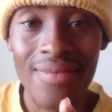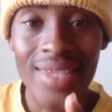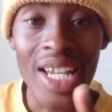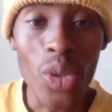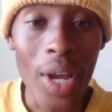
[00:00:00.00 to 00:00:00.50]

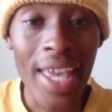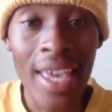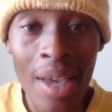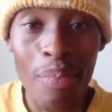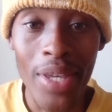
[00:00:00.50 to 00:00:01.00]
that were
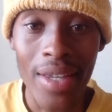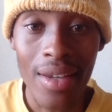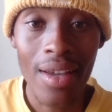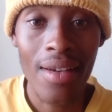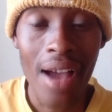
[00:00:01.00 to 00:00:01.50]
happy
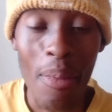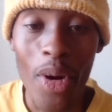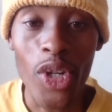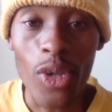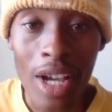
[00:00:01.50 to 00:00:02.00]

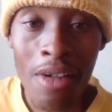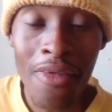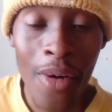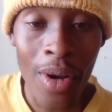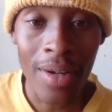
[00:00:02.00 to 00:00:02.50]
about your
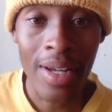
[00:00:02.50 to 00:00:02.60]
downfall.